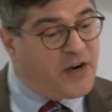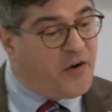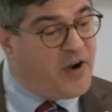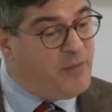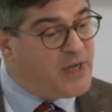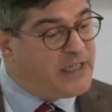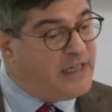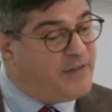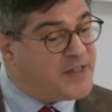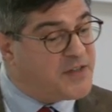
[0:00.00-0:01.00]
criminal
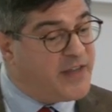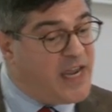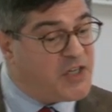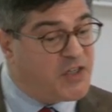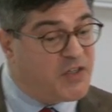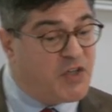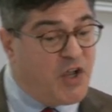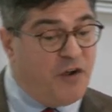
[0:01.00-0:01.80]
investigations